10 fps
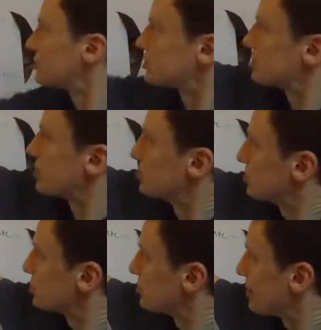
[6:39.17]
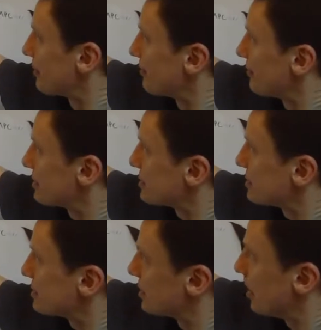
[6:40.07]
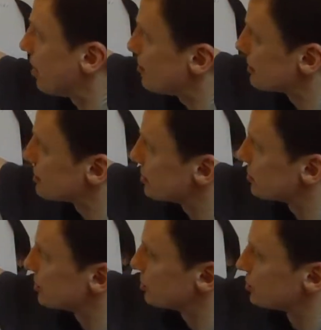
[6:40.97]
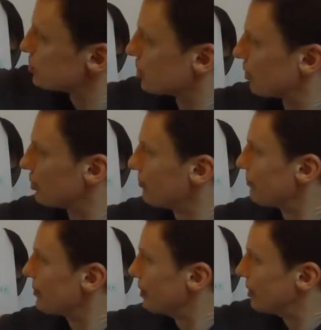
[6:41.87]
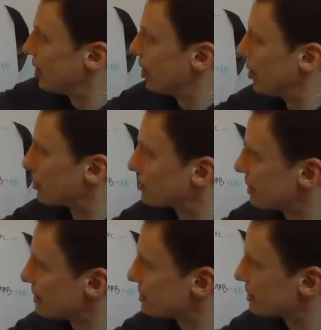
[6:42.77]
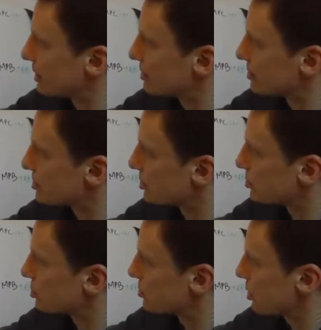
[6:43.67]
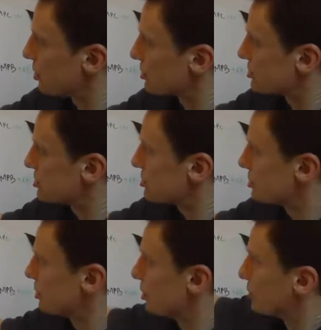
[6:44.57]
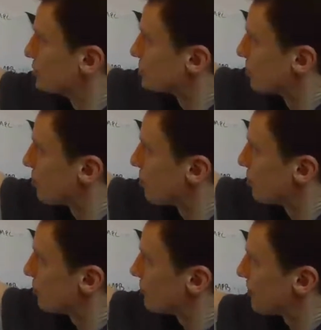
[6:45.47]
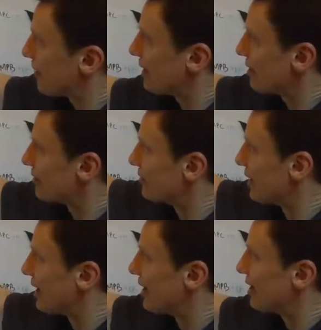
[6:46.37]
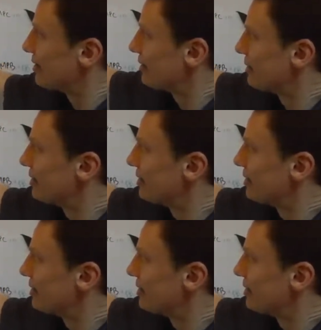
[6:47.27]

The social benefits up until Q sol are greater than the social costs. So all of that there